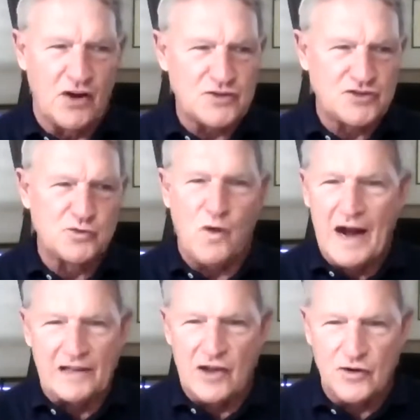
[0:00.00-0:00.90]

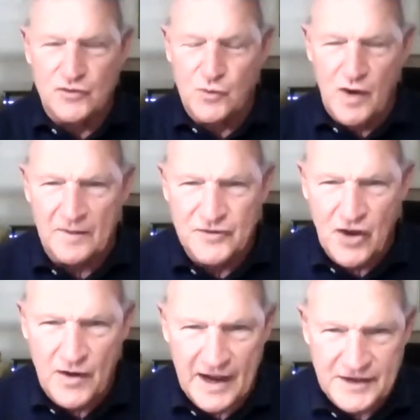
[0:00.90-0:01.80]
swallowed 12
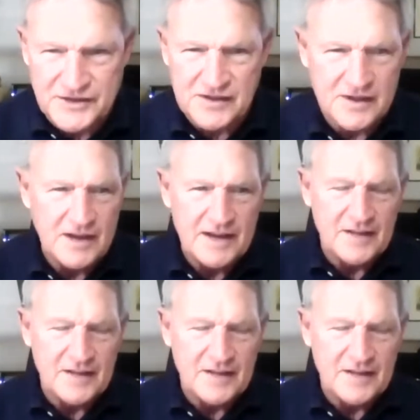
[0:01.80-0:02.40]
donuts,